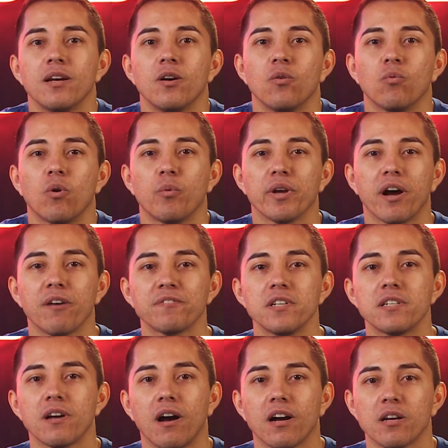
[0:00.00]
While we often
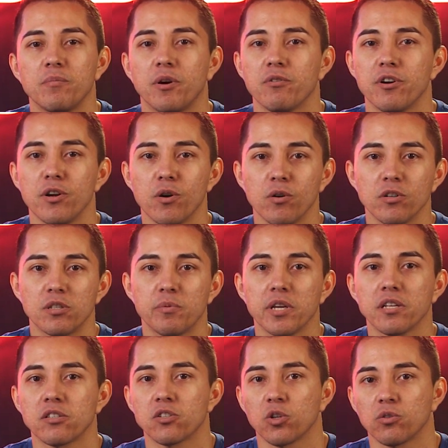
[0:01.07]
talk about nodes being
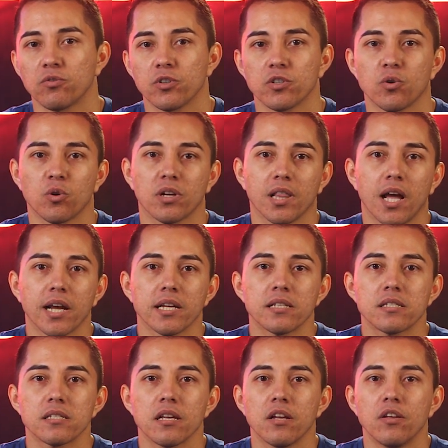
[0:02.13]
servers or
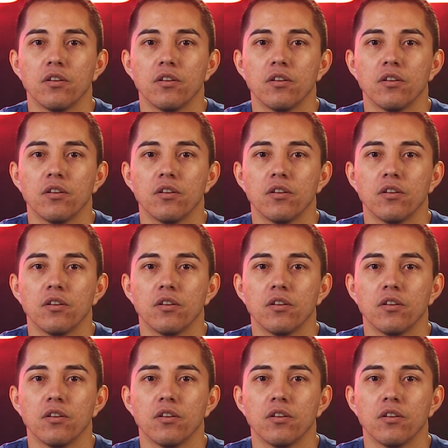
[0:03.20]
clients,